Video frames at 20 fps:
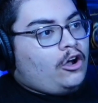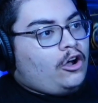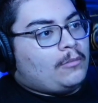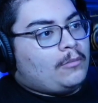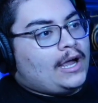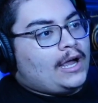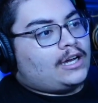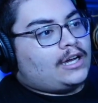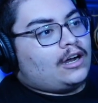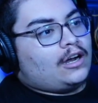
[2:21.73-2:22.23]
Oh
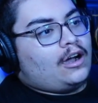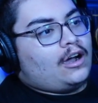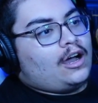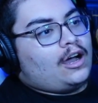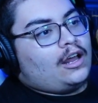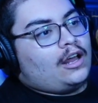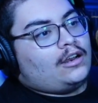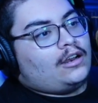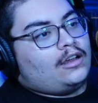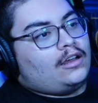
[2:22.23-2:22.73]
my
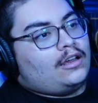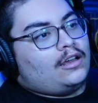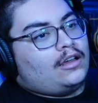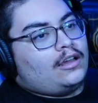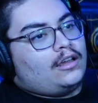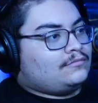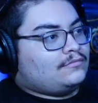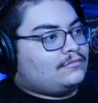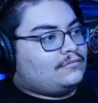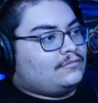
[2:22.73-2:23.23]
God.
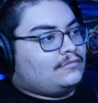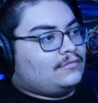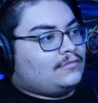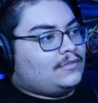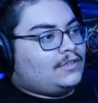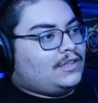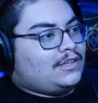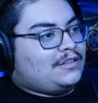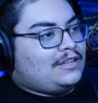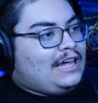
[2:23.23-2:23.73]

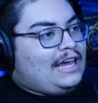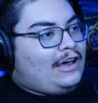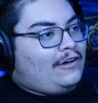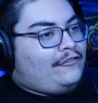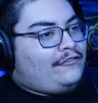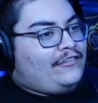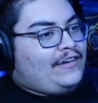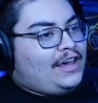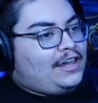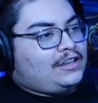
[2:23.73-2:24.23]
Is that how
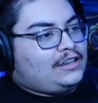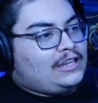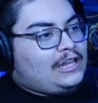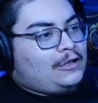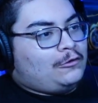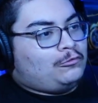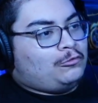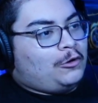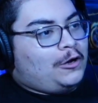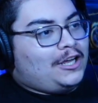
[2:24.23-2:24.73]
fast
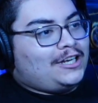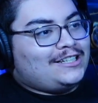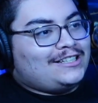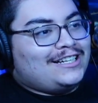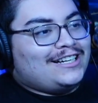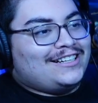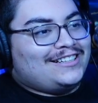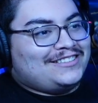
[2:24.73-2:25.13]
they run?